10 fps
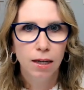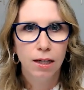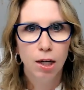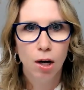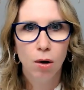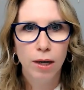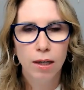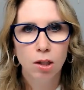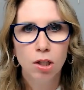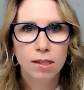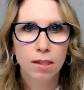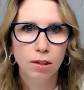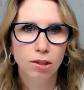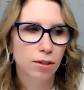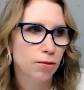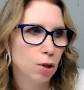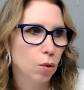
you know, and it looks a little different.